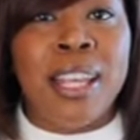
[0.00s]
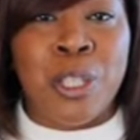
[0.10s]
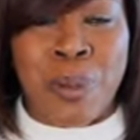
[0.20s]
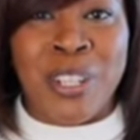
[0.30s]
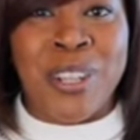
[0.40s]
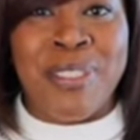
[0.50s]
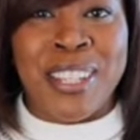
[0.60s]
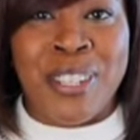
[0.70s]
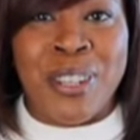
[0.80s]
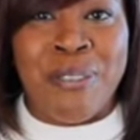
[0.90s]
especially if
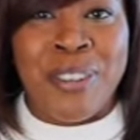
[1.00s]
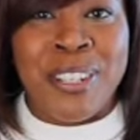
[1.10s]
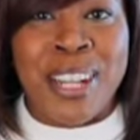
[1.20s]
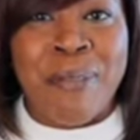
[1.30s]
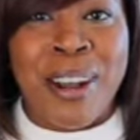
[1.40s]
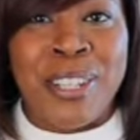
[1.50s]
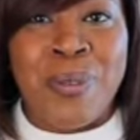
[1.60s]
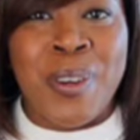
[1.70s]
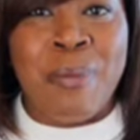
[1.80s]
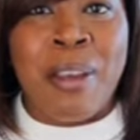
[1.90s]
this is your first time
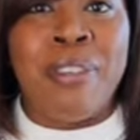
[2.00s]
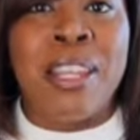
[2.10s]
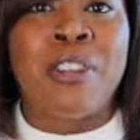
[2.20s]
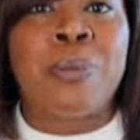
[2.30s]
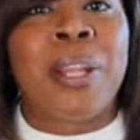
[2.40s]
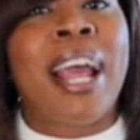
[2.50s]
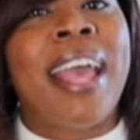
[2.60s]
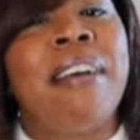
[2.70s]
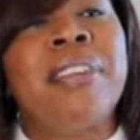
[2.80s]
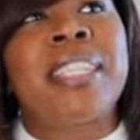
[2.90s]
watching one of my videos, but I
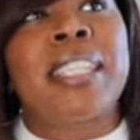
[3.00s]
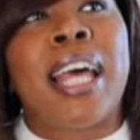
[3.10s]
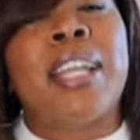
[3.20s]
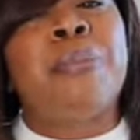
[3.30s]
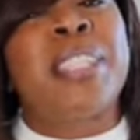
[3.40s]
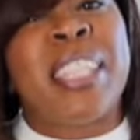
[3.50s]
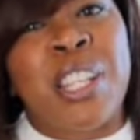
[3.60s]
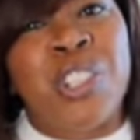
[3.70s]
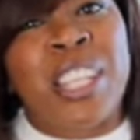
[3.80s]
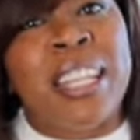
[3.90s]
have a slight
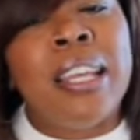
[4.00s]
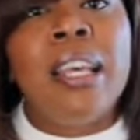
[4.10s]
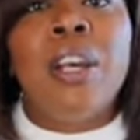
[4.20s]
obsession